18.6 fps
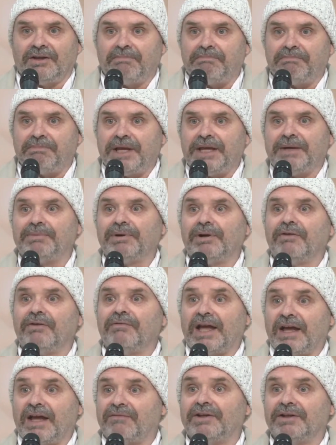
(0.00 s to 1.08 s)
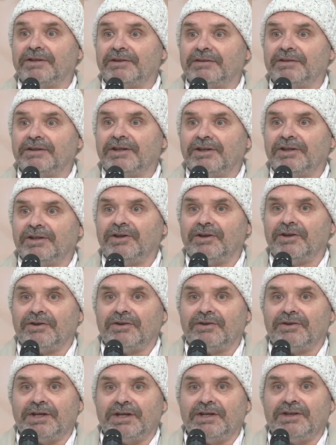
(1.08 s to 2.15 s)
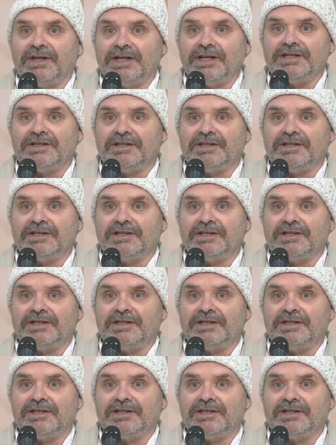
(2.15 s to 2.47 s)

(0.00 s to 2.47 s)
people of heaven, these